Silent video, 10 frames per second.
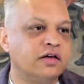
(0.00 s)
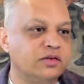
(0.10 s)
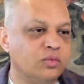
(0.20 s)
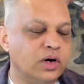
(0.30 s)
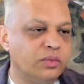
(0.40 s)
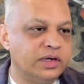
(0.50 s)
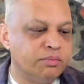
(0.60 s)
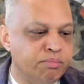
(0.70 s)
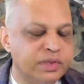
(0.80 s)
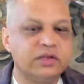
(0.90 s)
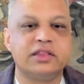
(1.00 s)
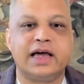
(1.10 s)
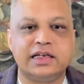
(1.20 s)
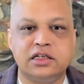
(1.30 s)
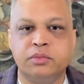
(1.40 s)
build
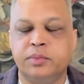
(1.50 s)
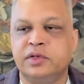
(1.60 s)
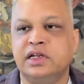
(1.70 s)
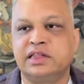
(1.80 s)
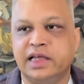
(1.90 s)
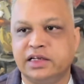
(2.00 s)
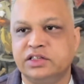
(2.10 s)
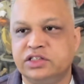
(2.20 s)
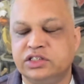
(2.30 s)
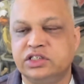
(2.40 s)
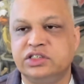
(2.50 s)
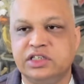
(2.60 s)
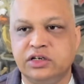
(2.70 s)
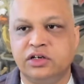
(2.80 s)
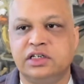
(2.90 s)
that commitment and that consistency
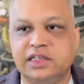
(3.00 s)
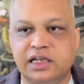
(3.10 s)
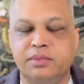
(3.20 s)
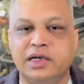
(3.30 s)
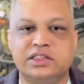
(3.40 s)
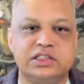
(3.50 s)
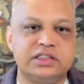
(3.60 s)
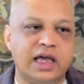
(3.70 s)
on a daily basis,